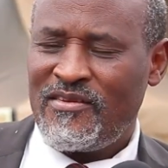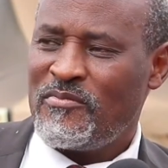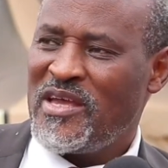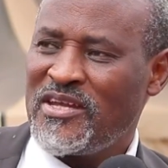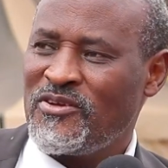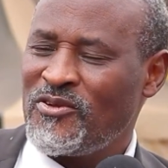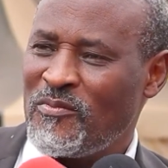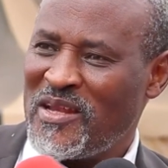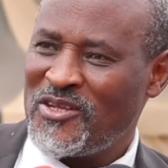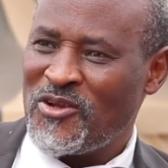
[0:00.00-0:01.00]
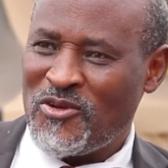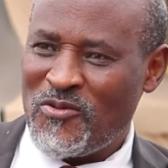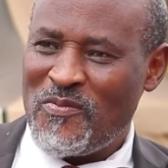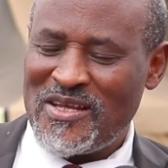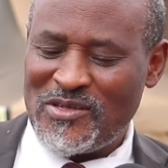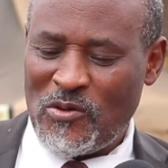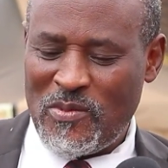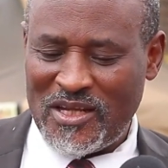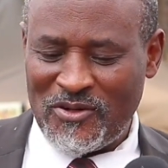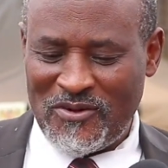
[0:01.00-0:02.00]
Me, I don't operate on rumors, I
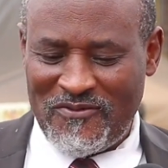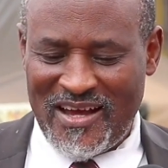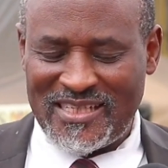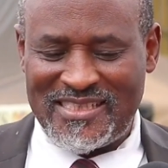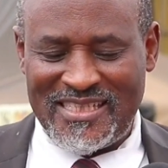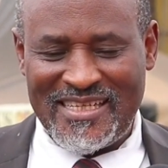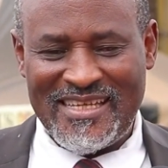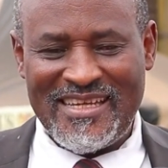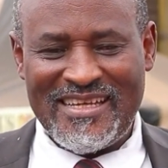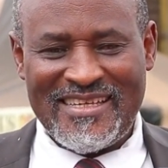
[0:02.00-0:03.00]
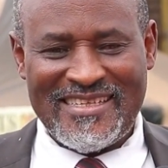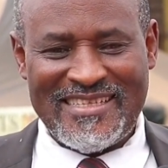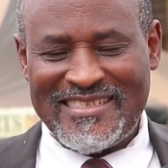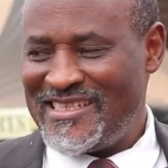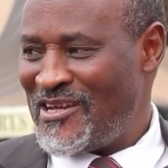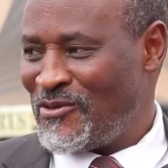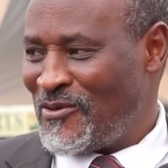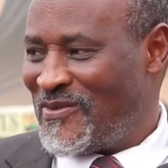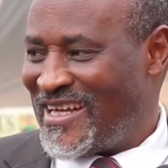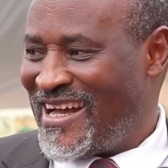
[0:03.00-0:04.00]
operate on facts. He's still out
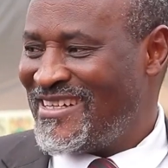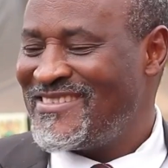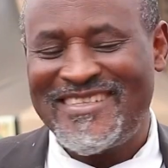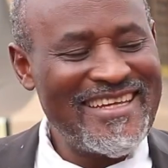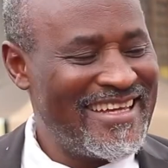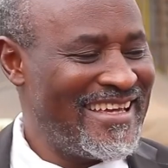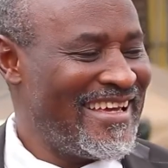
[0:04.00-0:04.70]
of the country.